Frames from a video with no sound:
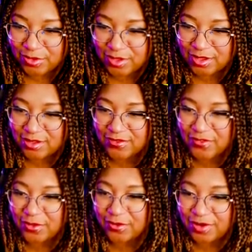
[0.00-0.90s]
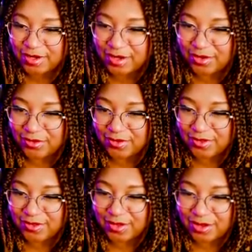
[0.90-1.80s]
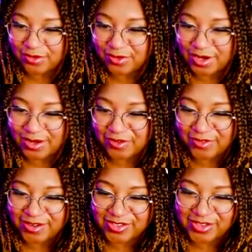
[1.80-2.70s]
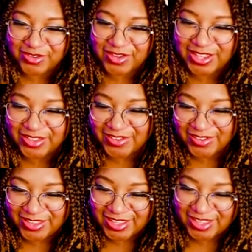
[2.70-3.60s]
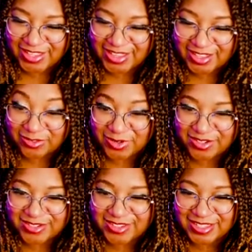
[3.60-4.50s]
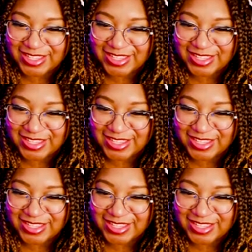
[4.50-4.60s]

Just for one go around, I want to show you how this works.